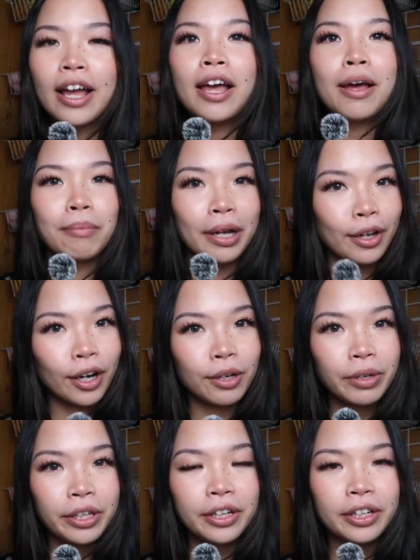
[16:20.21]
My
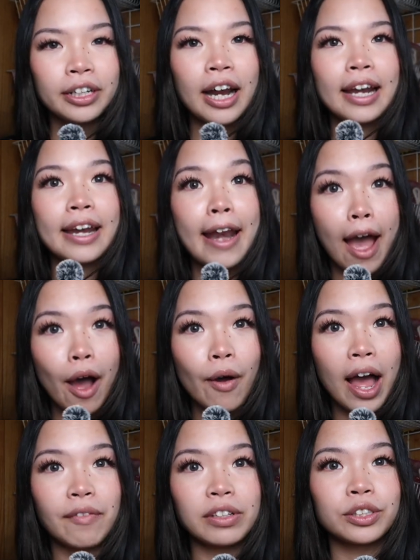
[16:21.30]
carburetor now have
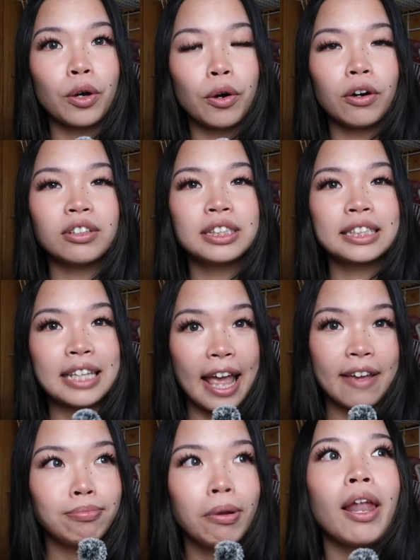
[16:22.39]
its all safe
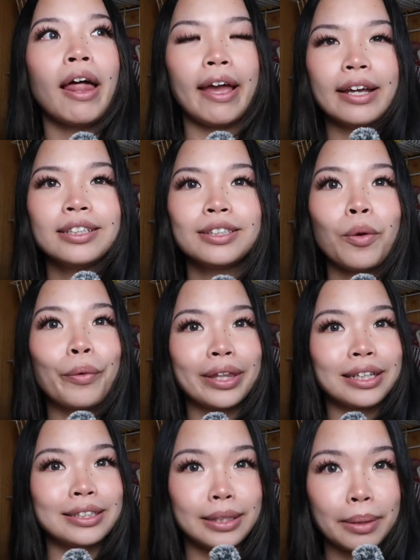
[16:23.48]
place with a
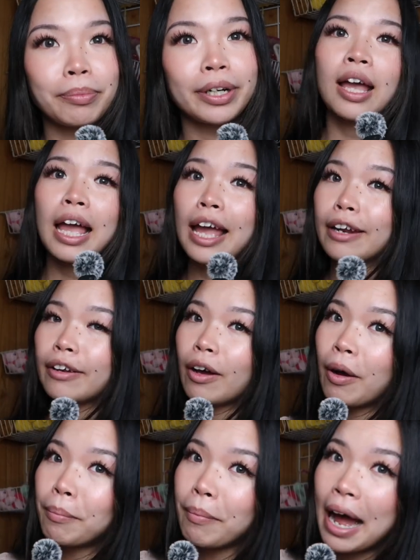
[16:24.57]
zipper, and
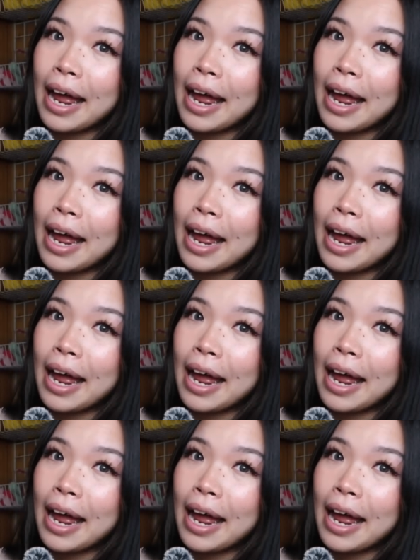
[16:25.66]
my